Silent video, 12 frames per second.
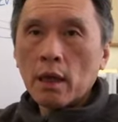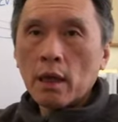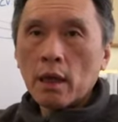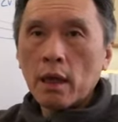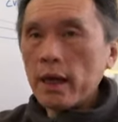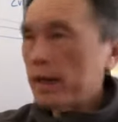
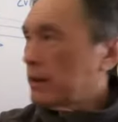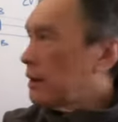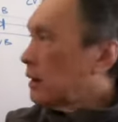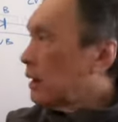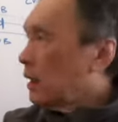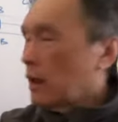And
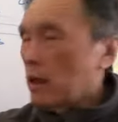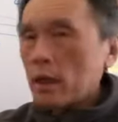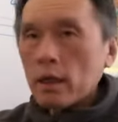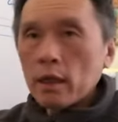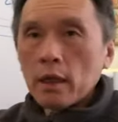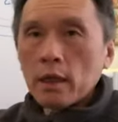
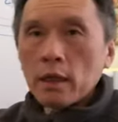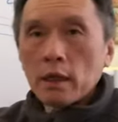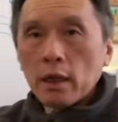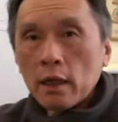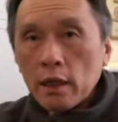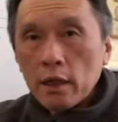
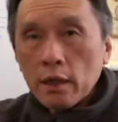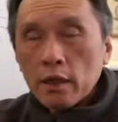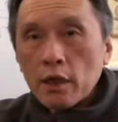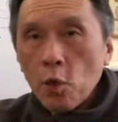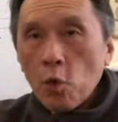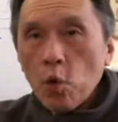
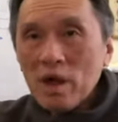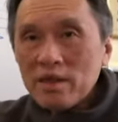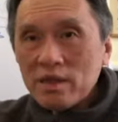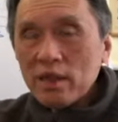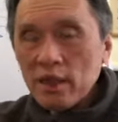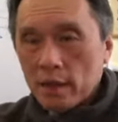the
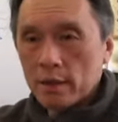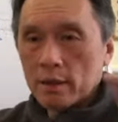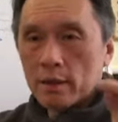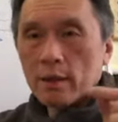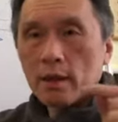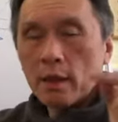worst thing,
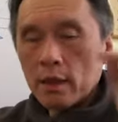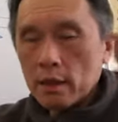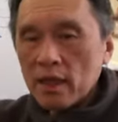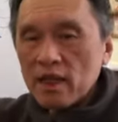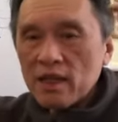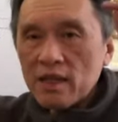
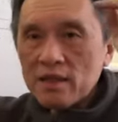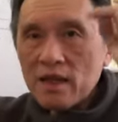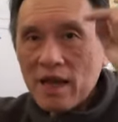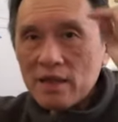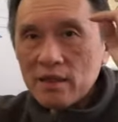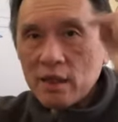the
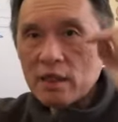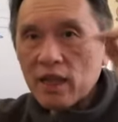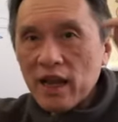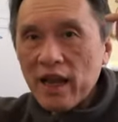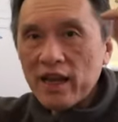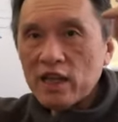disaster, the
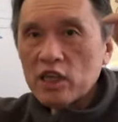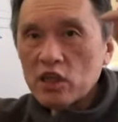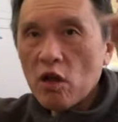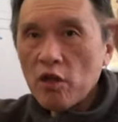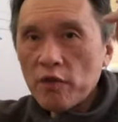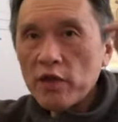
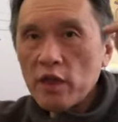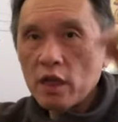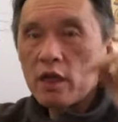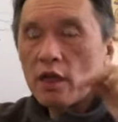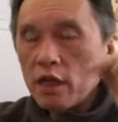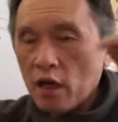catastrophe
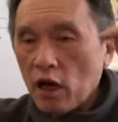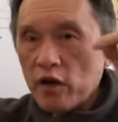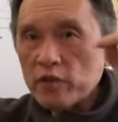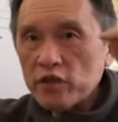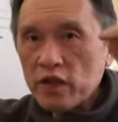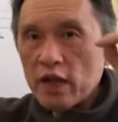
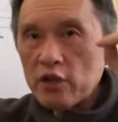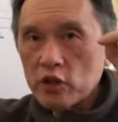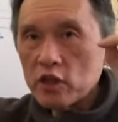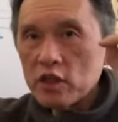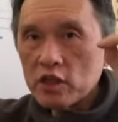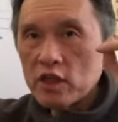of
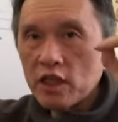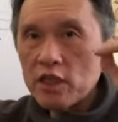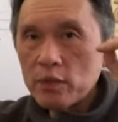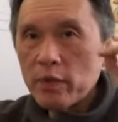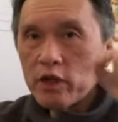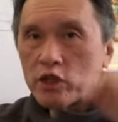traditional
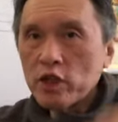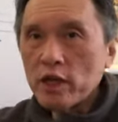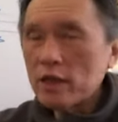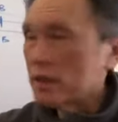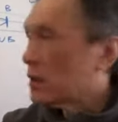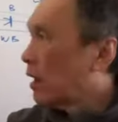Chinese martial
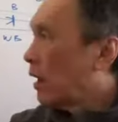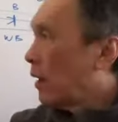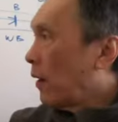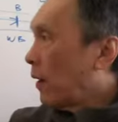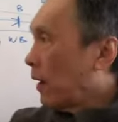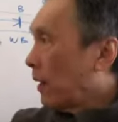is
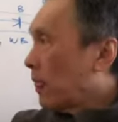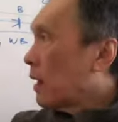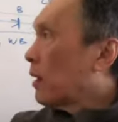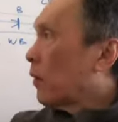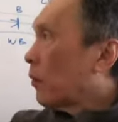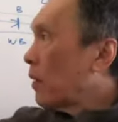
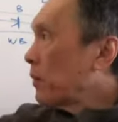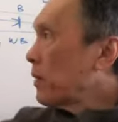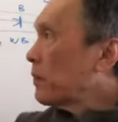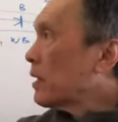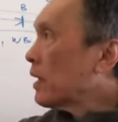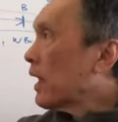when
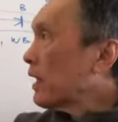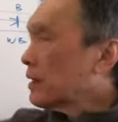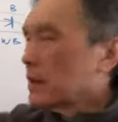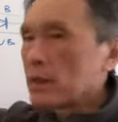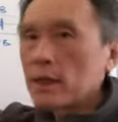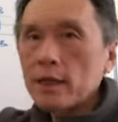people get
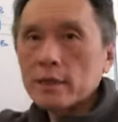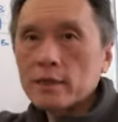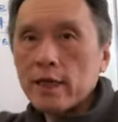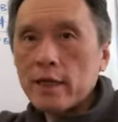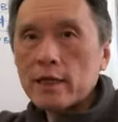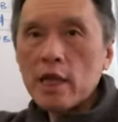here, it's
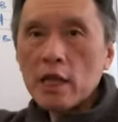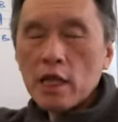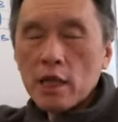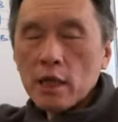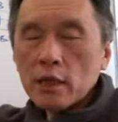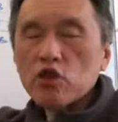like
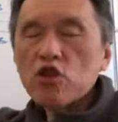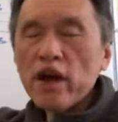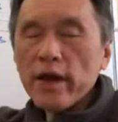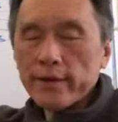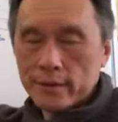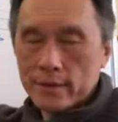taking
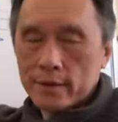drugs.